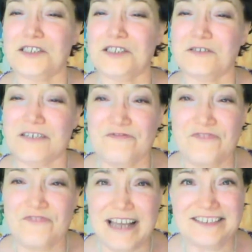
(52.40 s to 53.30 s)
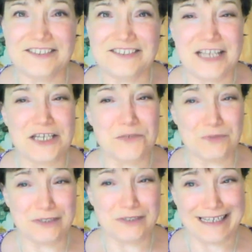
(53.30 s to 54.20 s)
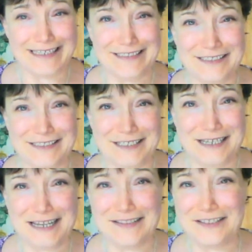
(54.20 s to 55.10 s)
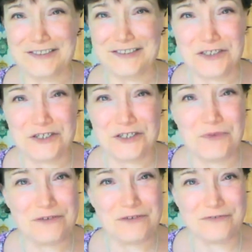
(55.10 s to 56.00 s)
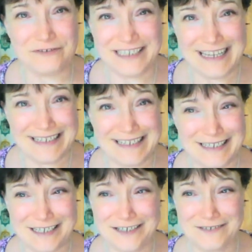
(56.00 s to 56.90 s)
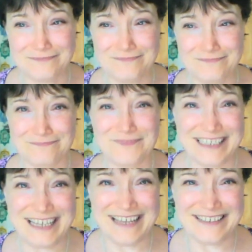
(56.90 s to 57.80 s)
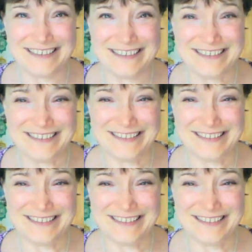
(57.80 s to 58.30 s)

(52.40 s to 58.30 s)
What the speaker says: You're invited to take your place in the circle we create here together.